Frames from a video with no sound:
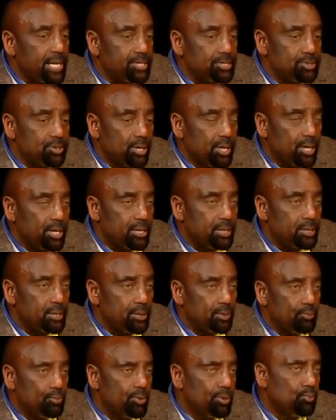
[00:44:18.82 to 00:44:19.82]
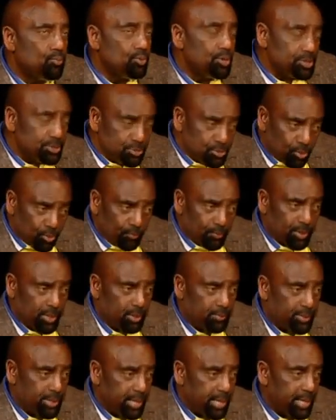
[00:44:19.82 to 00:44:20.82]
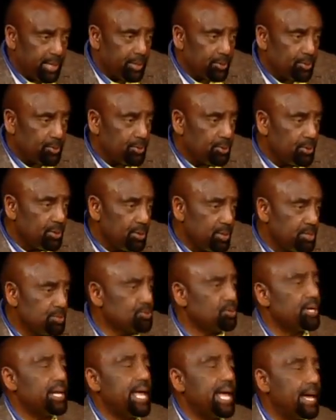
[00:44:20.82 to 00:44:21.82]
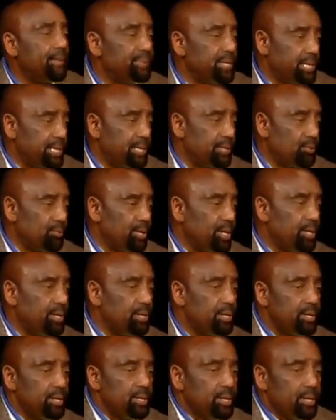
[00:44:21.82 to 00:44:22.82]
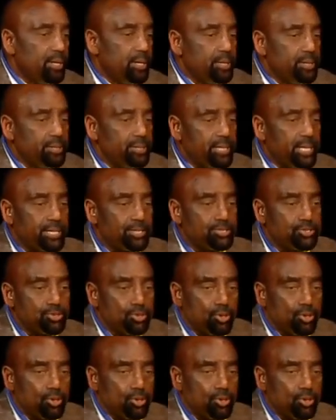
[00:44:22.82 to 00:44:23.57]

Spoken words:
got to start, well, once you overcome the anger, it's going to happen anyway. You got to